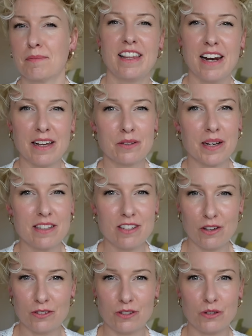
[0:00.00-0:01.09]
The next way to
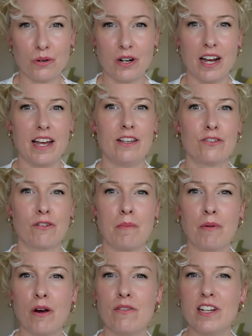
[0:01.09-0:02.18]
use a sauna is for
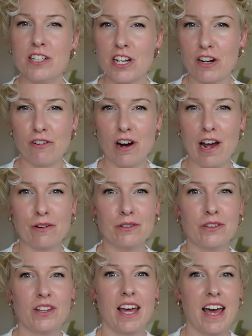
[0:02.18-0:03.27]
improving general
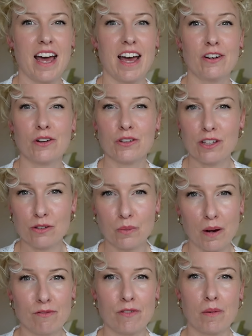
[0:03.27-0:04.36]
health, and I got this
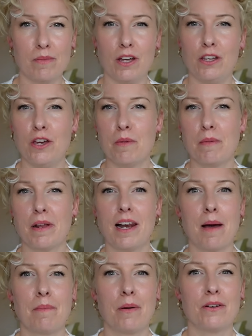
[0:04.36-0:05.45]
one from the Huberman
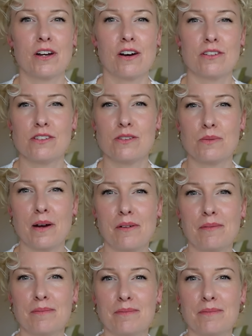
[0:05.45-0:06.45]
Lab podcast as well.